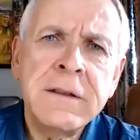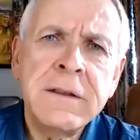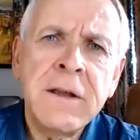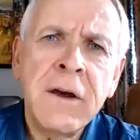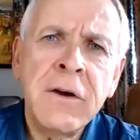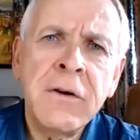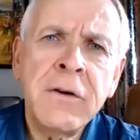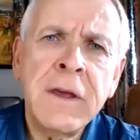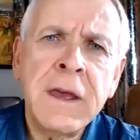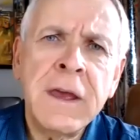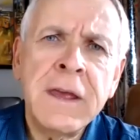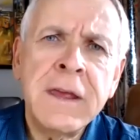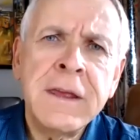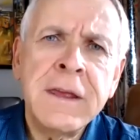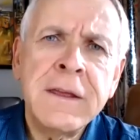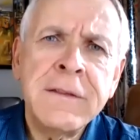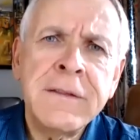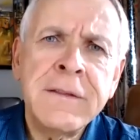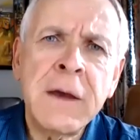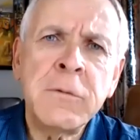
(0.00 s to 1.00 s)

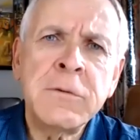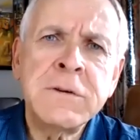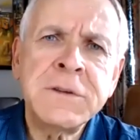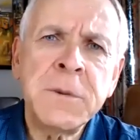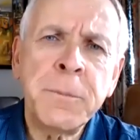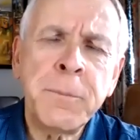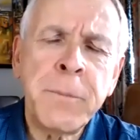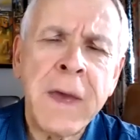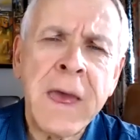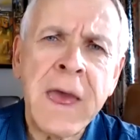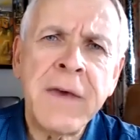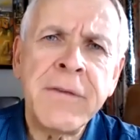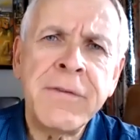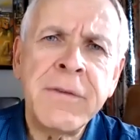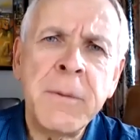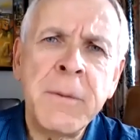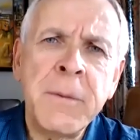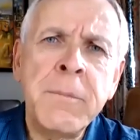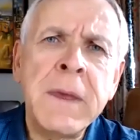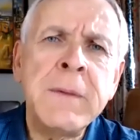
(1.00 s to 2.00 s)
okay, that was a path
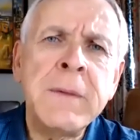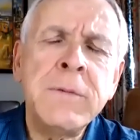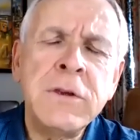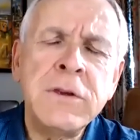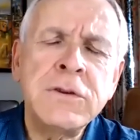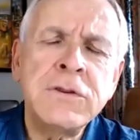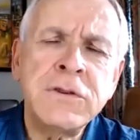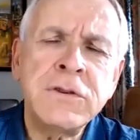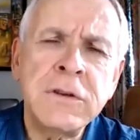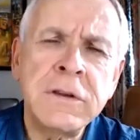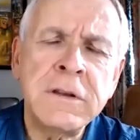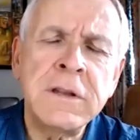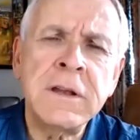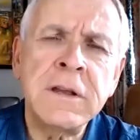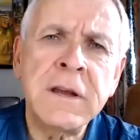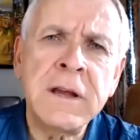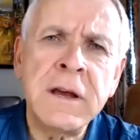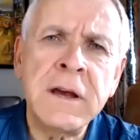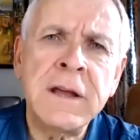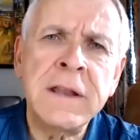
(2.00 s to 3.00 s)
that maybe you shouldn't
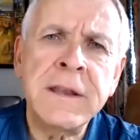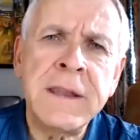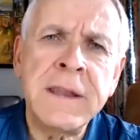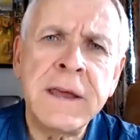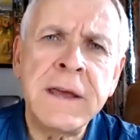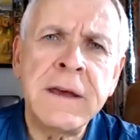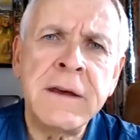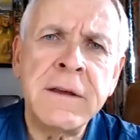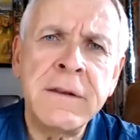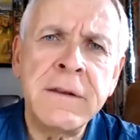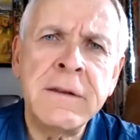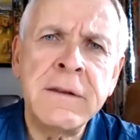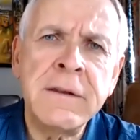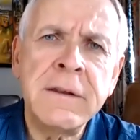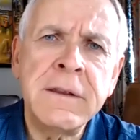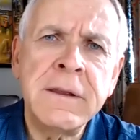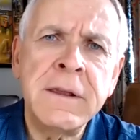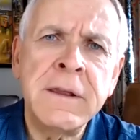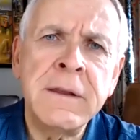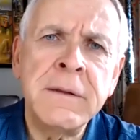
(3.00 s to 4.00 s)
have gone down
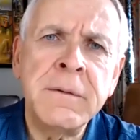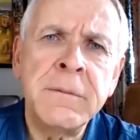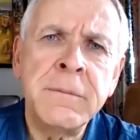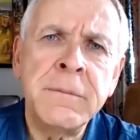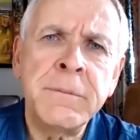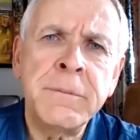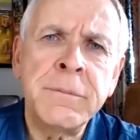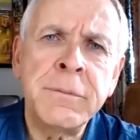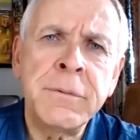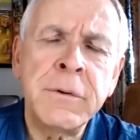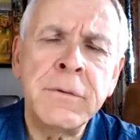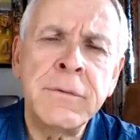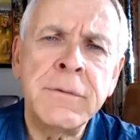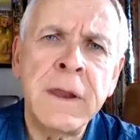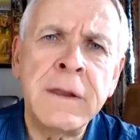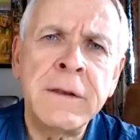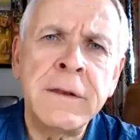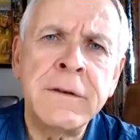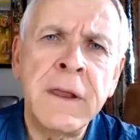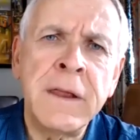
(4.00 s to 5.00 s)
and proved
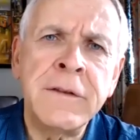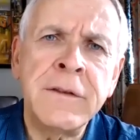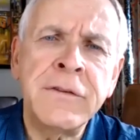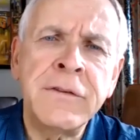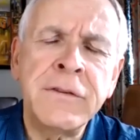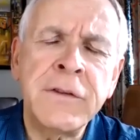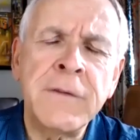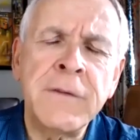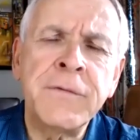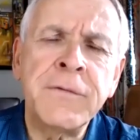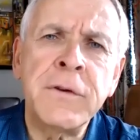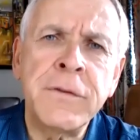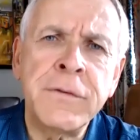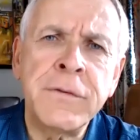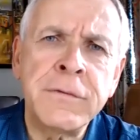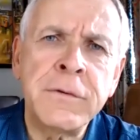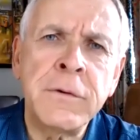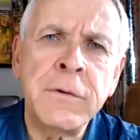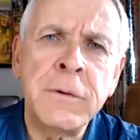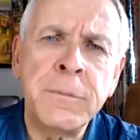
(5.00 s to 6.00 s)
and suffered
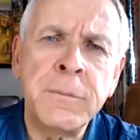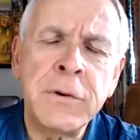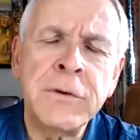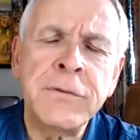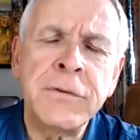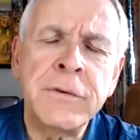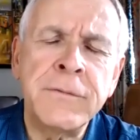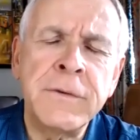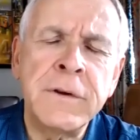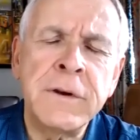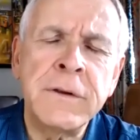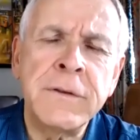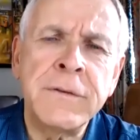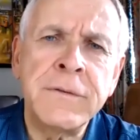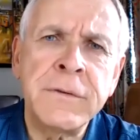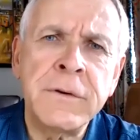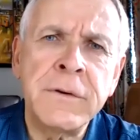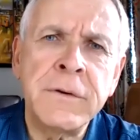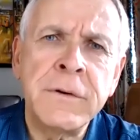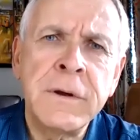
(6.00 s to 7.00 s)
through and persevered
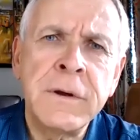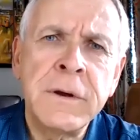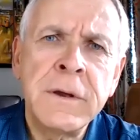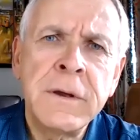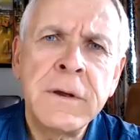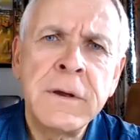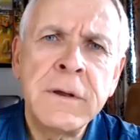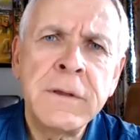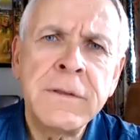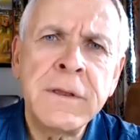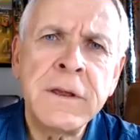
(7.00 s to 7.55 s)
through, that you